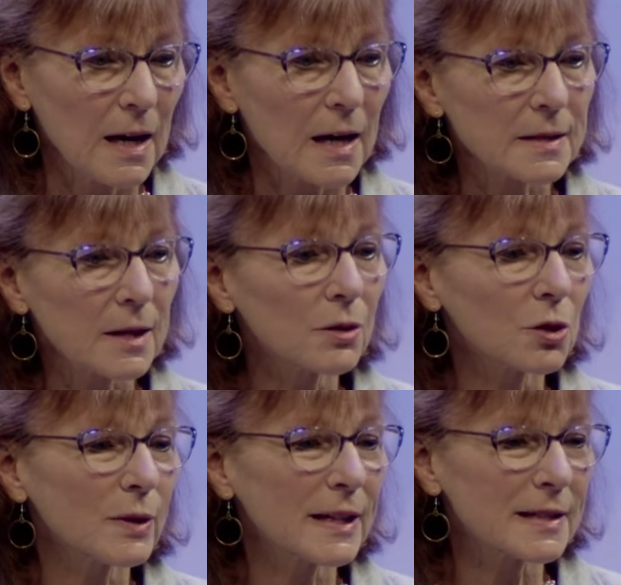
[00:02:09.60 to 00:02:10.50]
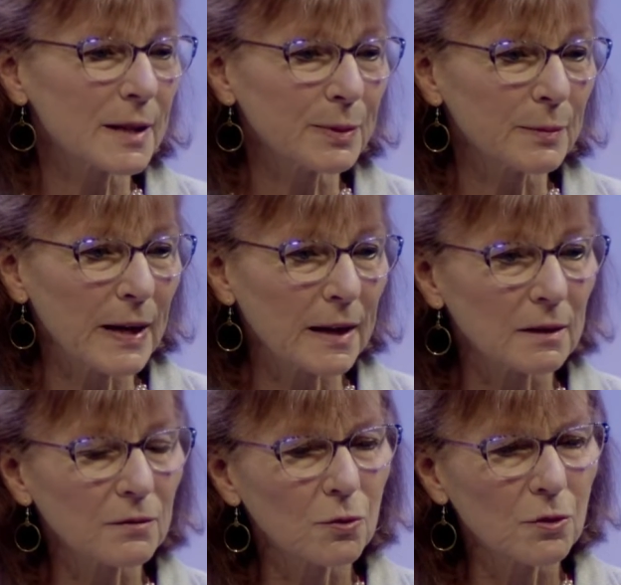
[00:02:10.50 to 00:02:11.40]
A South Korean diplomat
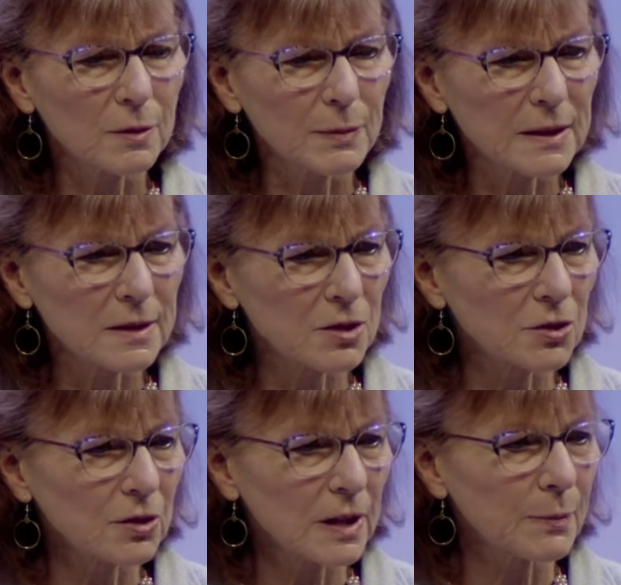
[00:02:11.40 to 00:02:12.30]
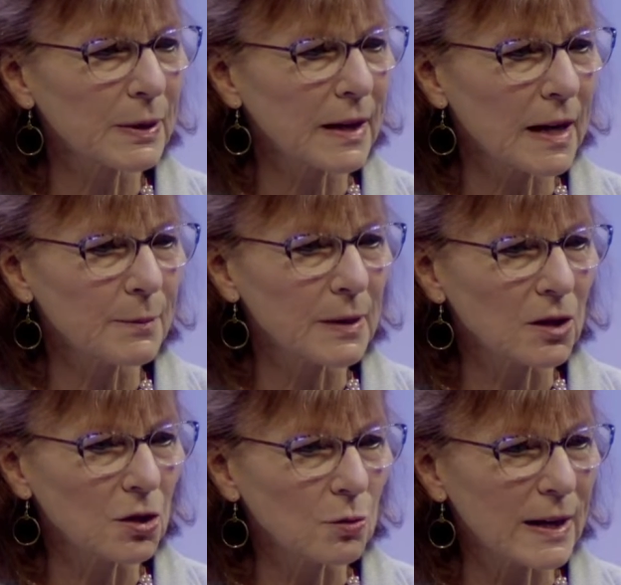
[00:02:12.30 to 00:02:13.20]
and foreign minister, he became
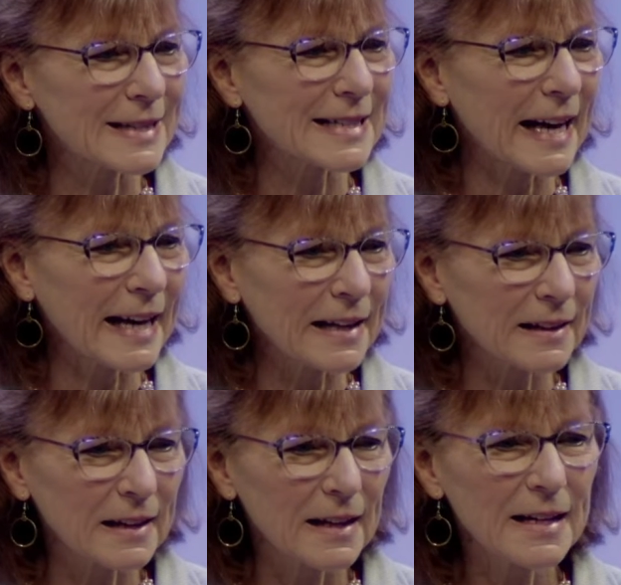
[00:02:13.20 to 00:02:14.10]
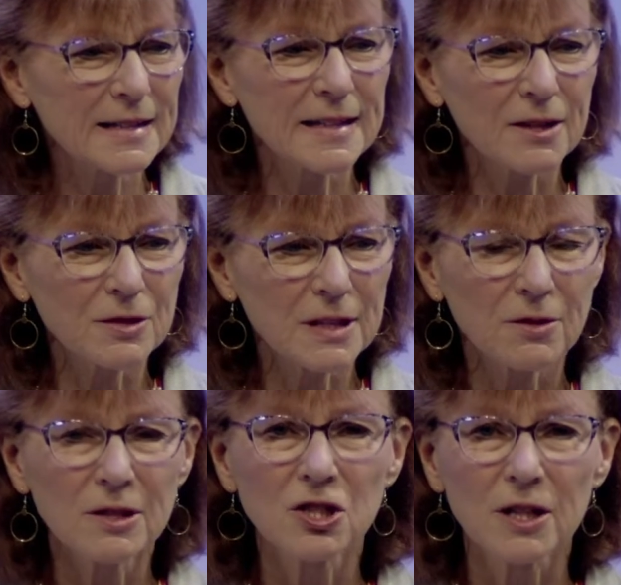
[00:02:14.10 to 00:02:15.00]
the UN's 8th
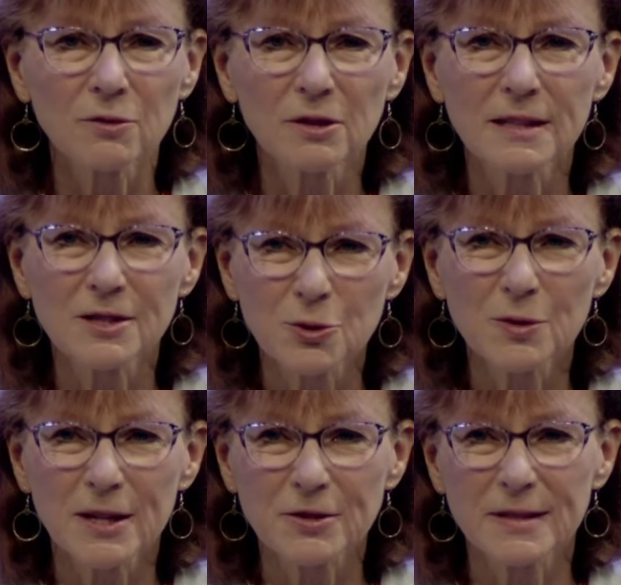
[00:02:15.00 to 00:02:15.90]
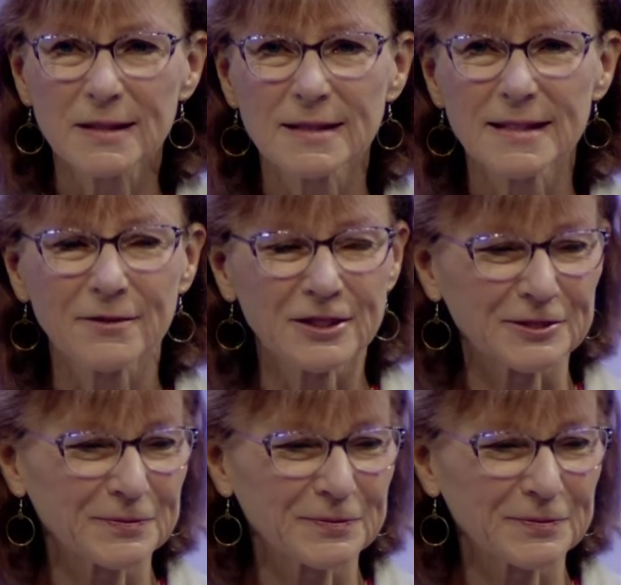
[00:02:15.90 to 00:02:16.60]
Secretary General in 2007.